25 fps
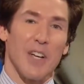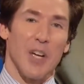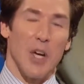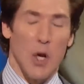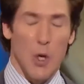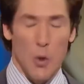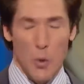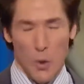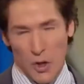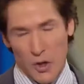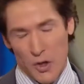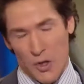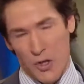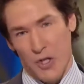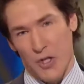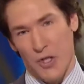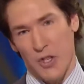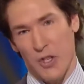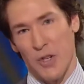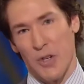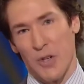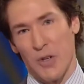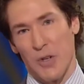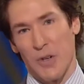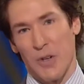who hurt
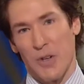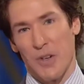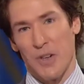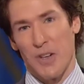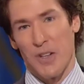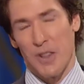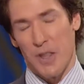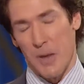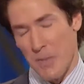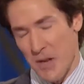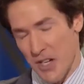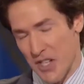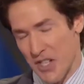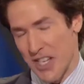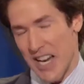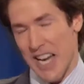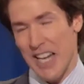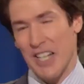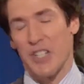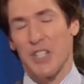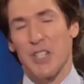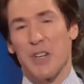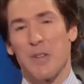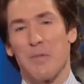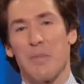you, the
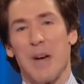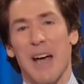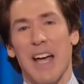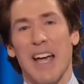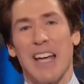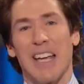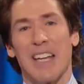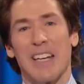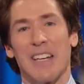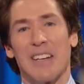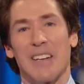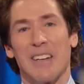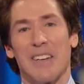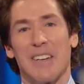mistakes you've made.